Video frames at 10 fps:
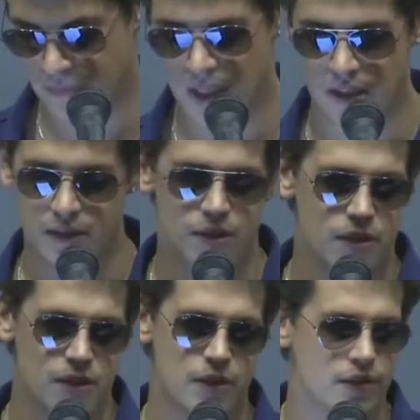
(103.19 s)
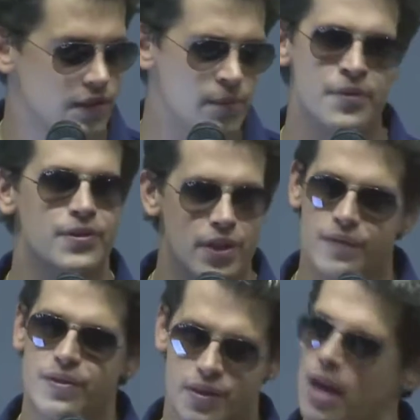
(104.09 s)
And some of this
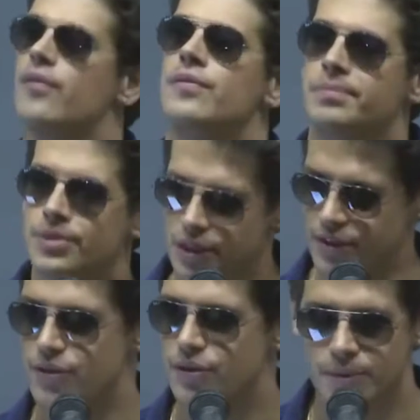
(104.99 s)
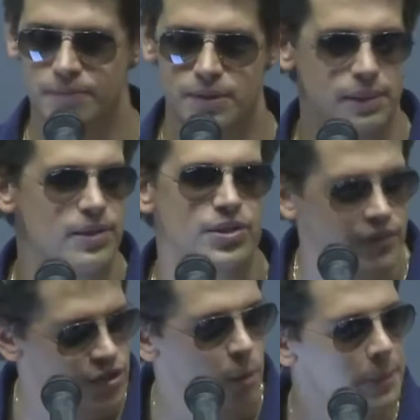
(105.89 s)
stuff is tough to listen to. Some of this
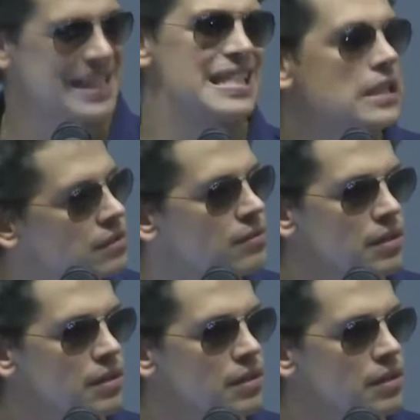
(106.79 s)
stuff is not pleasant.